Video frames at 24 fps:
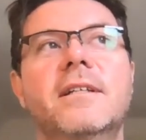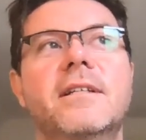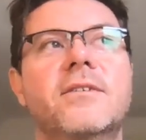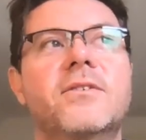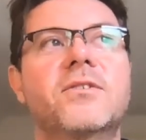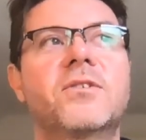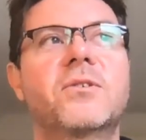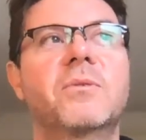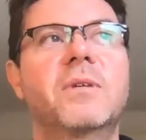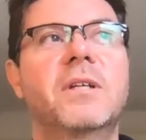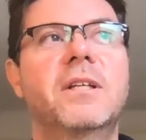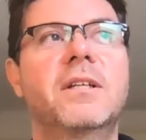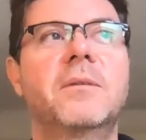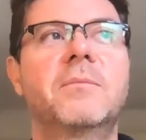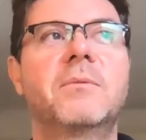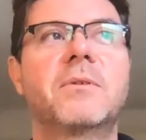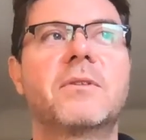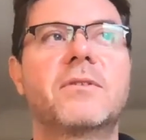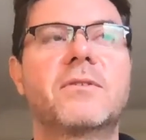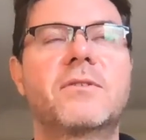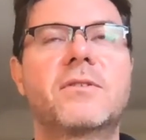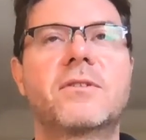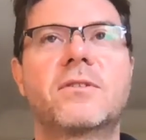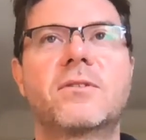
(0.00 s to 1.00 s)
So we end up
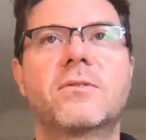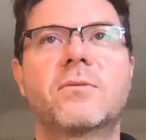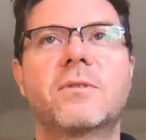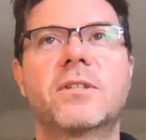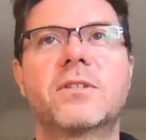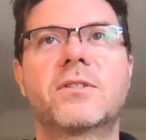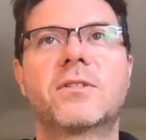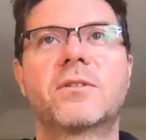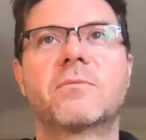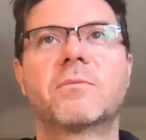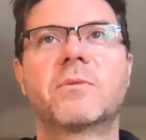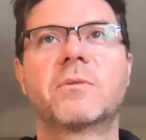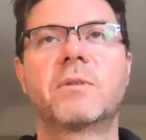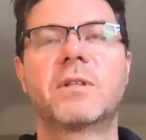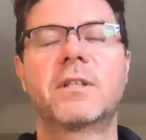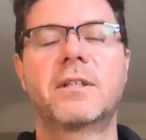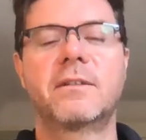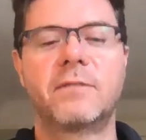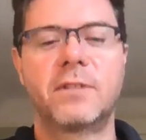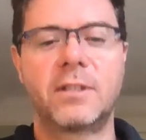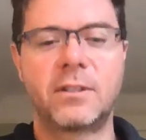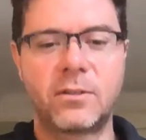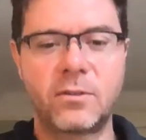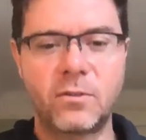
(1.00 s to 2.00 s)
with a situation where we
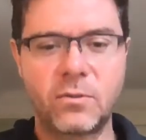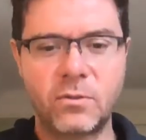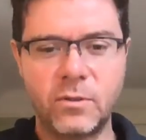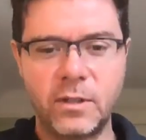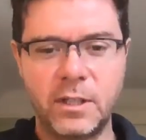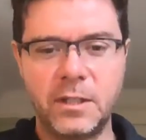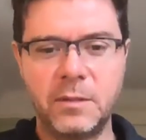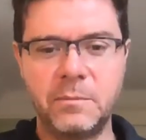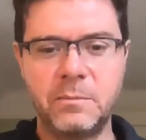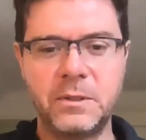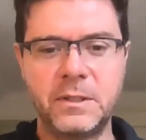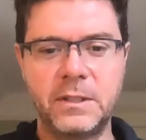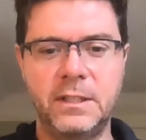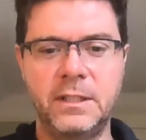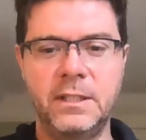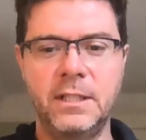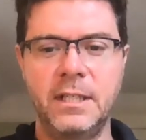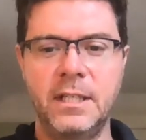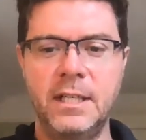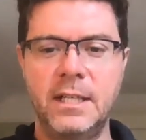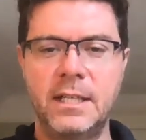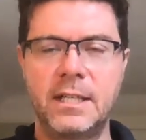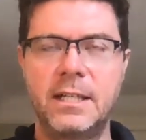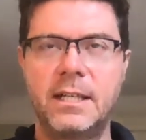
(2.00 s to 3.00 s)
have an incredibly
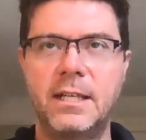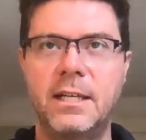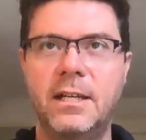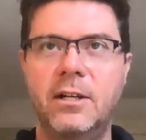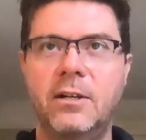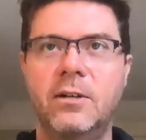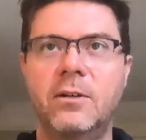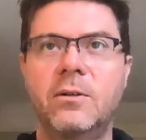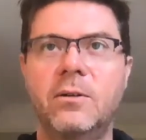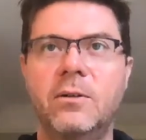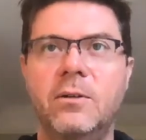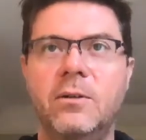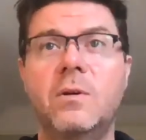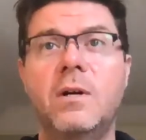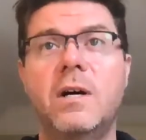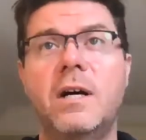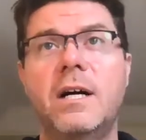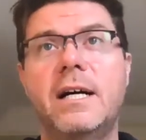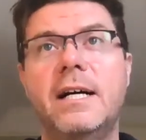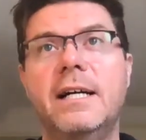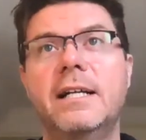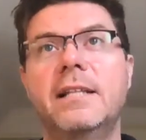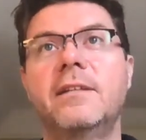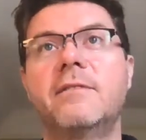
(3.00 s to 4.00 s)
narrow,
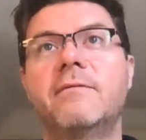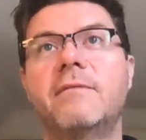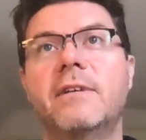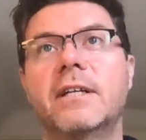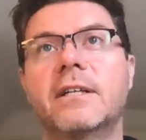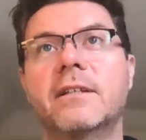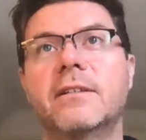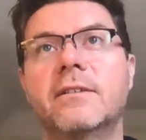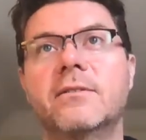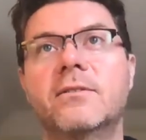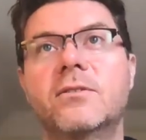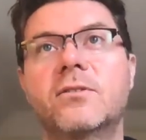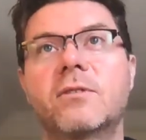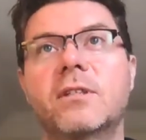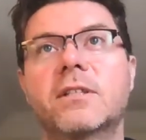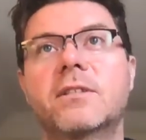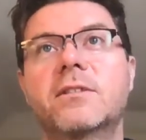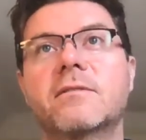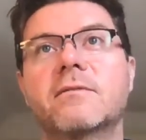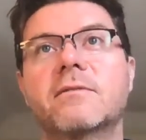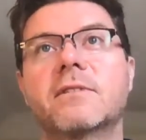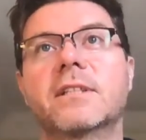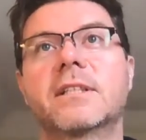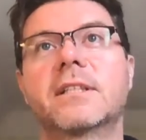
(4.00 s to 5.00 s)
highly valued
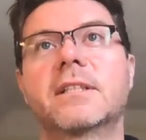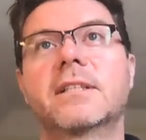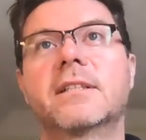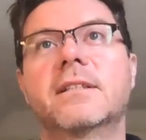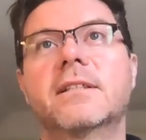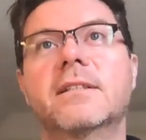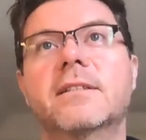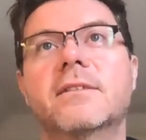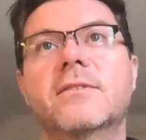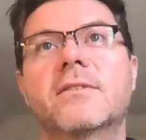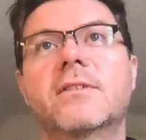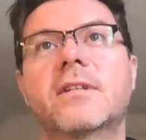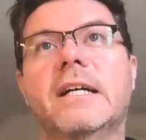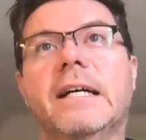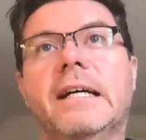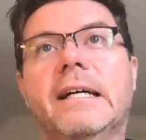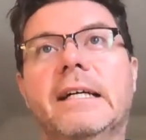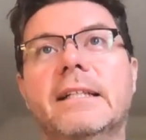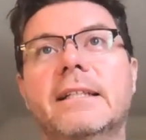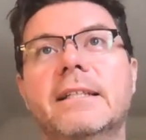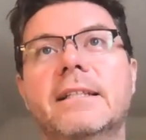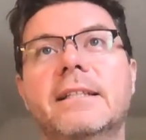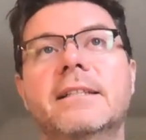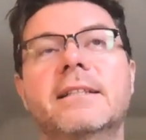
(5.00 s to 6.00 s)
stretch of land that is
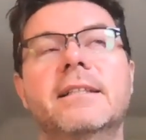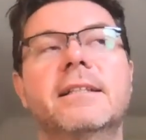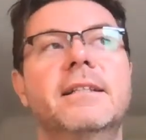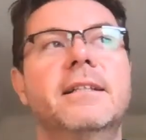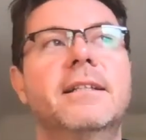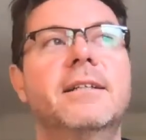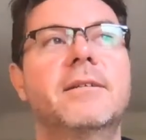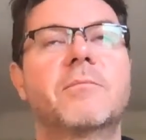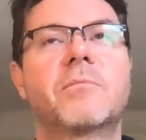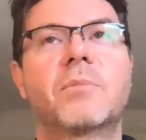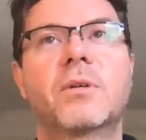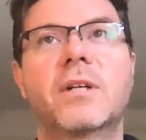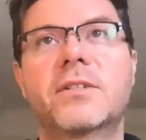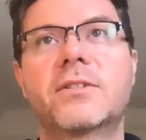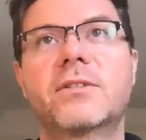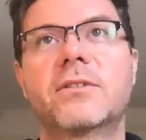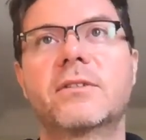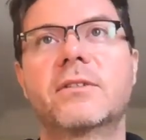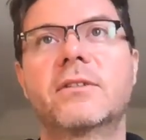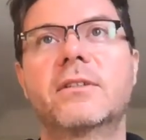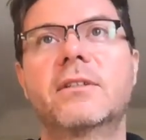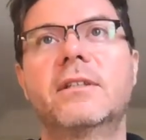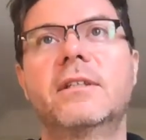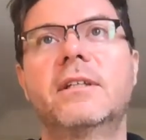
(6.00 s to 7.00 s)
highly
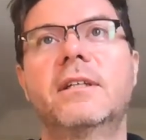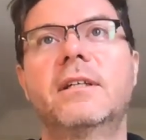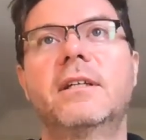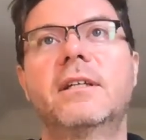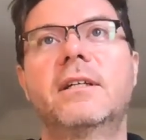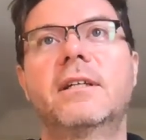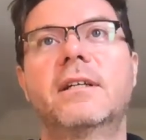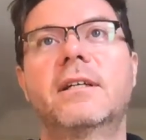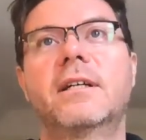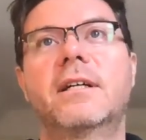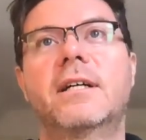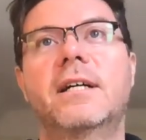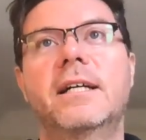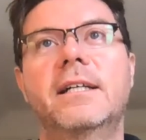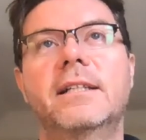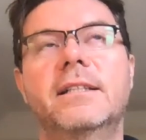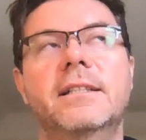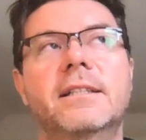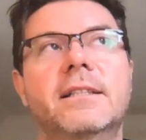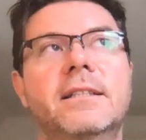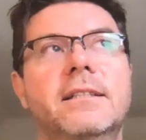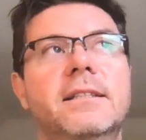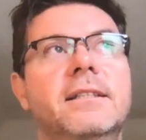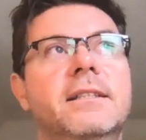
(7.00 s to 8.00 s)
pressured,
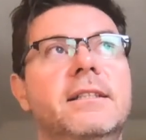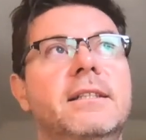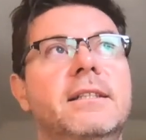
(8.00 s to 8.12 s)
highly